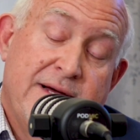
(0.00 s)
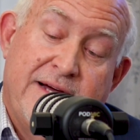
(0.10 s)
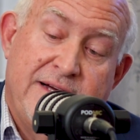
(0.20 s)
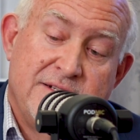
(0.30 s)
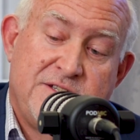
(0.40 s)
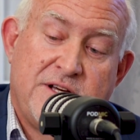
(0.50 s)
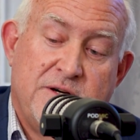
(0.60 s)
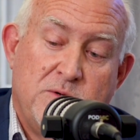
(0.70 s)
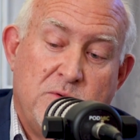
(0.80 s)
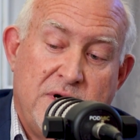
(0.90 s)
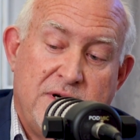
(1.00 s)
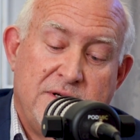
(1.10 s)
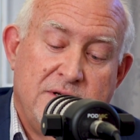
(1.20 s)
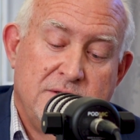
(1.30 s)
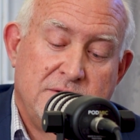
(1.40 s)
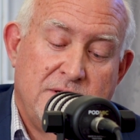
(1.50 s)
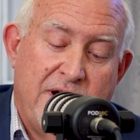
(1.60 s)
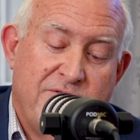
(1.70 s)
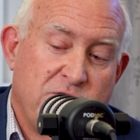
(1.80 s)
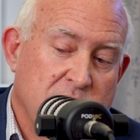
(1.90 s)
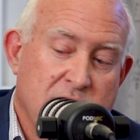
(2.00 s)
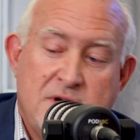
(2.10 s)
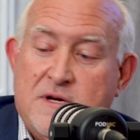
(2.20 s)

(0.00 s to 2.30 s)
And so after